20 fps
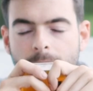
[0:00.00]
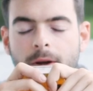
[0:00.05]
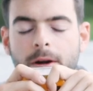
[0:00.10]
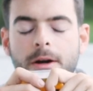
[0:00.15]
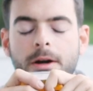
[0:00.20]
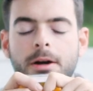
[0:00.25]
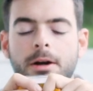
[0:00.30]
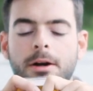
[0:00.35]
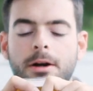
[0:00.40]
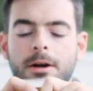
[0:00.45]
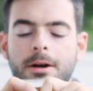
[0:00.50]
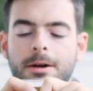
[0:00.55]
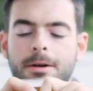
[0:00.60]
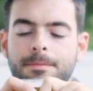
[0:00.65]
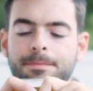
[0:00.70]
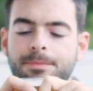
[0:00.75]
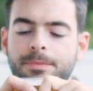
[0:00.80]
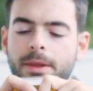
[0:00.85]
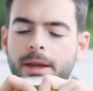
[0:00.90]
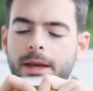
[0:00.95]

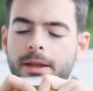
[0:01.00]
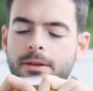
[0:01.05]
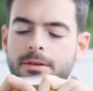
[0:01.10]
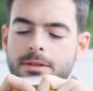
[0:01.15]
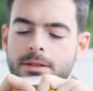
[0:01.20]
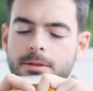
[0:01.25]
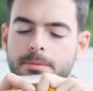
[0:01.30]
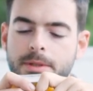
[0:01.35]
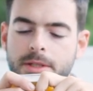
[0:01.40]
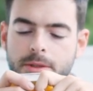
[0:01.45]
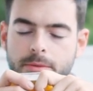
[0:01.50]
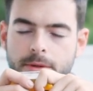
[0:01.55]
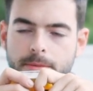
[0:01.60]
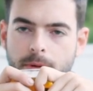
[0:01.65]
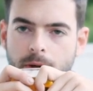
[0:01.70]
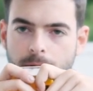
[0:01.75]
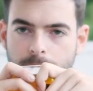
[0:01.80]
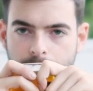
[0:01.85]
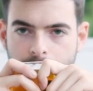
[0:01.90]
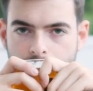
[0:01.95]
Um, and there's a little bit of sweet
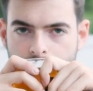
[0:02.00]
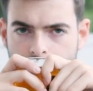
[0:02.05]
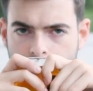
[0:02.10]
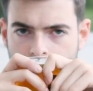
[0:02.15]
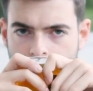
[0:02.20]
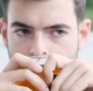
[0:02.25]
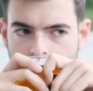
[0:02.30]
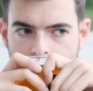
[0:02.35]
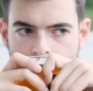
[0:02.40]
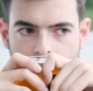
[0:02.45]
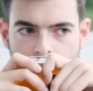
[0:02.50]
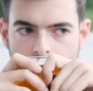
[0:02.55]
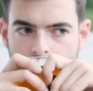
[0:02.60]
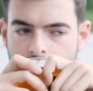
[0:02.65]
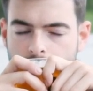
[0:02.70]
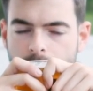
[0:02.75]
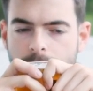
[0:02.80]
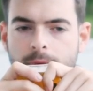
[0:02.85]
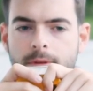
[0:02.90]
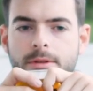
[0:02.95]
malt.
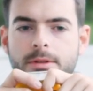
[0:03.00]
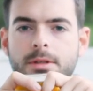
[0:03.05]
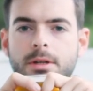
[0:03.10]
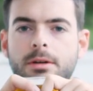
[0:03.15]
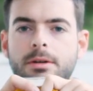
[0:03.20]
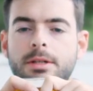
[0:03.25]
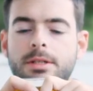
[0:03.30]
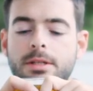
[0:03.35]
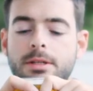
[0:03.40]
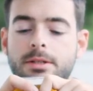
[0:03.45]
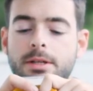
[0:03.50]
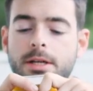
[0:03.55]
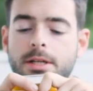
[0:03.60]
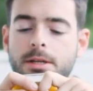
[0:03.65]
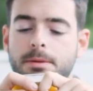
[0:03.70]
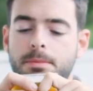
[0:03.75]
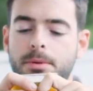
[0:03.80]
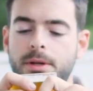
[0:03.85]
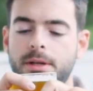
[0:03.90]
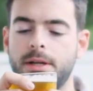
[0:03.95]
So it's, it's
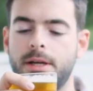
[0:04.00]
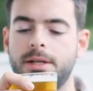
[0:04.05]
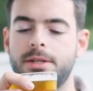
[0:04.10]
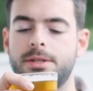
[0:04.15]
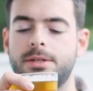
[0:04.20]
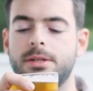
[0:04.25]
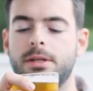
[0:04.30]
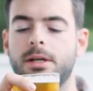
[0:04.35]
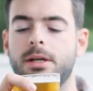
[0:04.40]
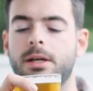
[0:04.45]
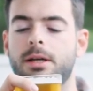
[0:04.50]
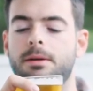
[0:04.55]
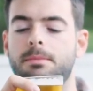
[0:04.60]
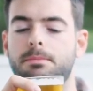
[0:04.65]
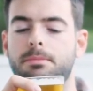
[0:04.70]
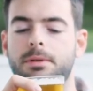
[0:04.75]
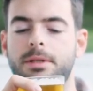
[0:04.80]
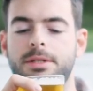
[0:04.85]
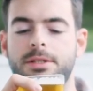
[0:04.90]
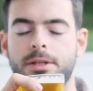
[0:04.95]
actually a pretty nice, uh,
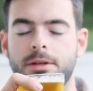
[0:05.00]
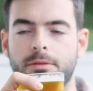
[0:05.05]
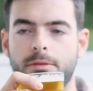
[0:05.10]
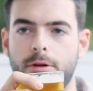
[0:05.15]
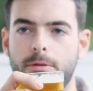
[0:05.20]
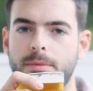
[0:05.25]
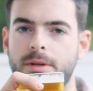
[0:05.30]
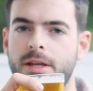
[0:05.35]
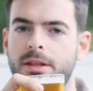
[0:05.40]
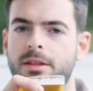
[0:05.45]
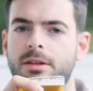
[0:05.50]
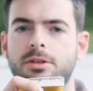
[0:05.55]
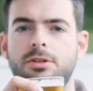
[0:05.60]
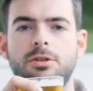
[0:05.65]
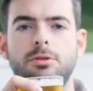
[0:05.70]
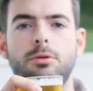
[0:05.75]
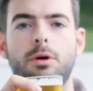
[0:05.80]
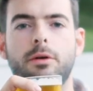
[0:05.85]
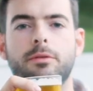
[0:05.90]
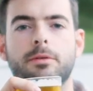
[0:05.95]
pleasing aroma, nothing
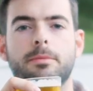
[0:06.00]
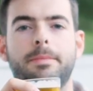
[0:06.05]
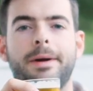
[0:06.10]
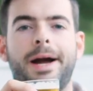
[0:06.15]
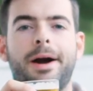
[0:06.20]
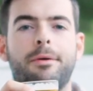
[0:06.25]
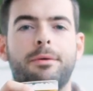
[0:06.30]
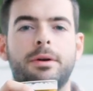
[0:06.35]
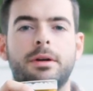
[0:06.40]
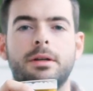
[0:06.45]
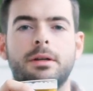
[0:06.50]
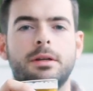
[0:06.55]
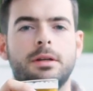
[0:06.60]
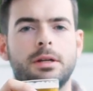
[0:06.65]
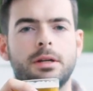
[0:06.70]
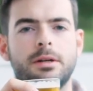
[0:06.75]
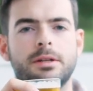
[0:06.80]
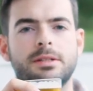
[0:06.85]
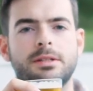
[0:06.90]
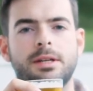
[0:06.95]
too overpowering. You
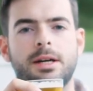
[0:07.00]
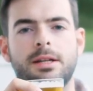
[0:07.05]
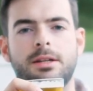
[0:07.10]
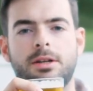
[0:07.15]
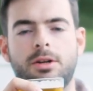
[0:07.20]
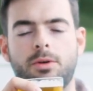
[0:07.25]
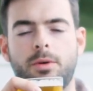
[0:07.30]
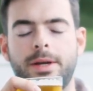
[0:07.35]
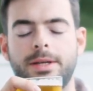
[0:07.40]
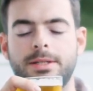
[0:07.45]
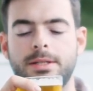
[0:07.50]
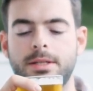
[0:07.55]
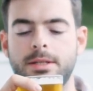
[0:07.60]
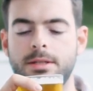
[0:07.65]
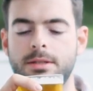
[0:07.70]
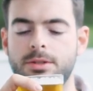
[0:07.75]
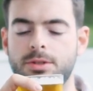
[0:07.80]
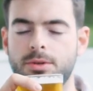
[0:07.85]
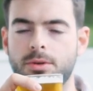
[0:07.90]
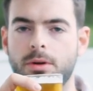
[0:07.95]
know, it's not
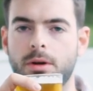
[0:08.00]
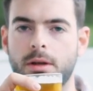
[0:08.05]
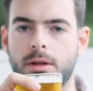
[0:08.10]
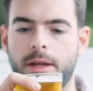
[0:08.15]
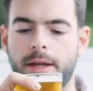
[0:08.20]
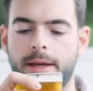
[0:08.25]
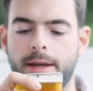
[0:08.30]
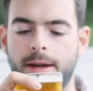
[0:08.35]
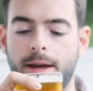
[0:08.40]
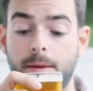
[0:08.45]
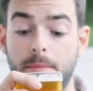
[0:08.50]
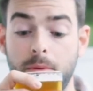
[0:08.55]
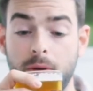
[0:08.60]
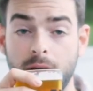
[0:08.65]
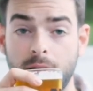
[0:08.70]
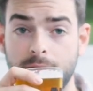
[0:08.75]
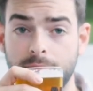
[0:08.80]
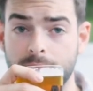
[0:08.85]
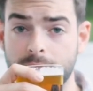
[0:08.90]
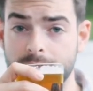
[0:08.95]
crazy strong like an
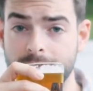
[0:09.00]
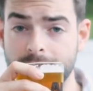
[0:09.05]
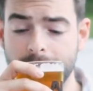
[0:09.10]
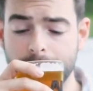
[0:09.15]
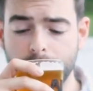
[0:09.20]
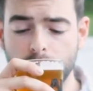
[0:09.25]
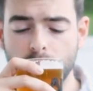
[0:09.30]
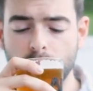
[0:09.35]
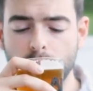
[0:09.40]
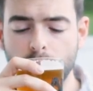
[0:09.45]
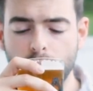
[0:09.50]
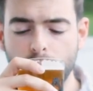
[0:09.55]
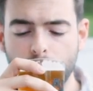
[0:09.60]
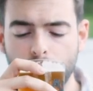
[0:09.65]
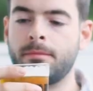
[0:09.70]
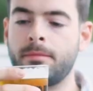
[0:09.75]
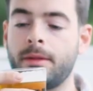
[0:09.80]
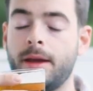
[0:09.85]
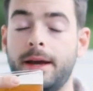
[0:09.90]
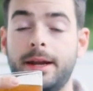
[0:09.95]
IPA, for example.
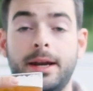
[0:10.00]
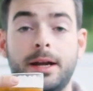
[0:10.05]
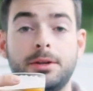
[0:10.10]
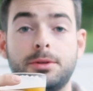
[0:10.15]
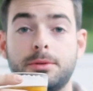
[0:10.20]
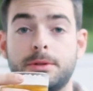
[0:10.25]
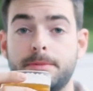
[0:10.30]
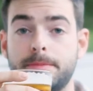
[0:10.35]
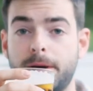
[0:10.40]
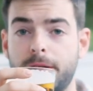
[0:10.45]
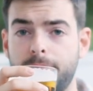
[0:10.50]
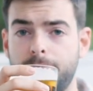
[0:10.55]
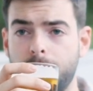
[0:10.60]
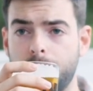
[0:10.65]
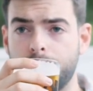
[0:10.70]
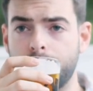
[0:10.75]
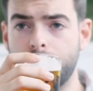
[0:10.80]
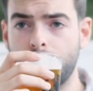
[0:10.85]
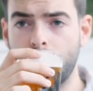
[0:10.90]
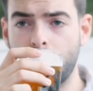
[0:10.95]
And now towards mouthfeel.